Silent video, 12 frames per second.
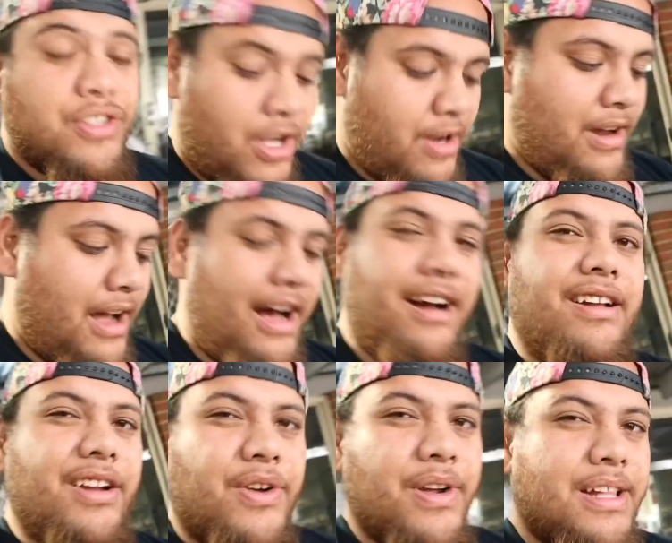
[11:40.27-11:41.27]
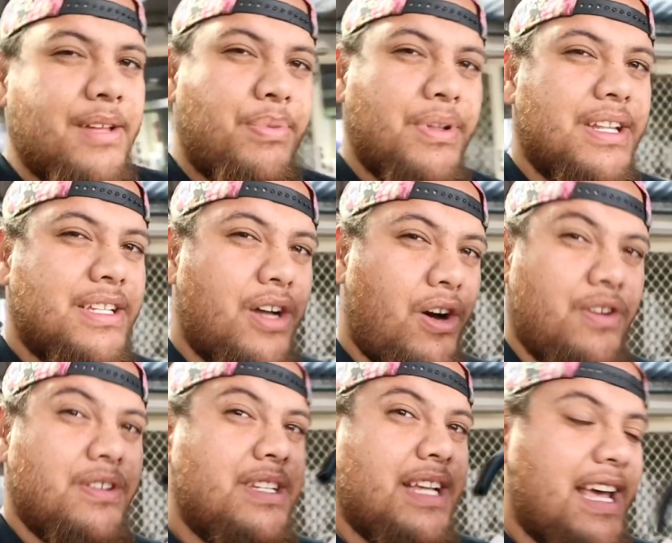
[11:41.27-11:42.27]
So, I'm going to quickly put this
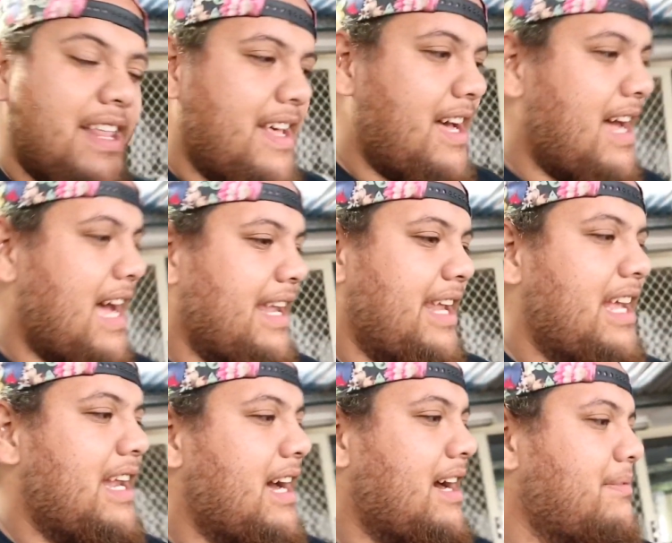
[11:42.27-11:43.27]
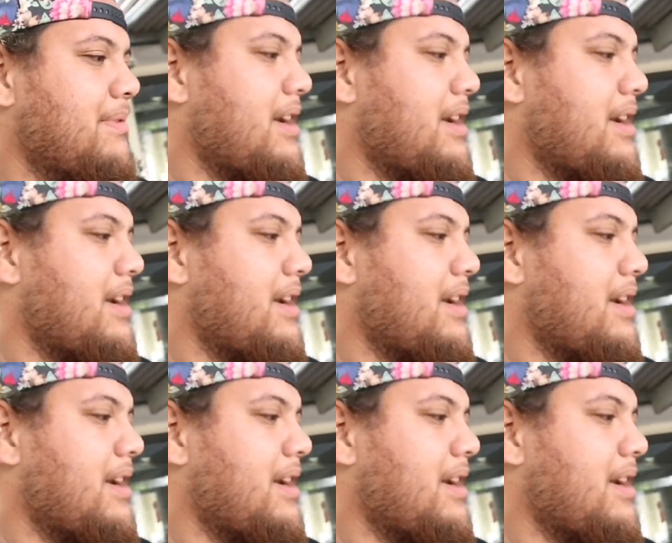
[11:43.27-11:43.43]
hose together, and then I'm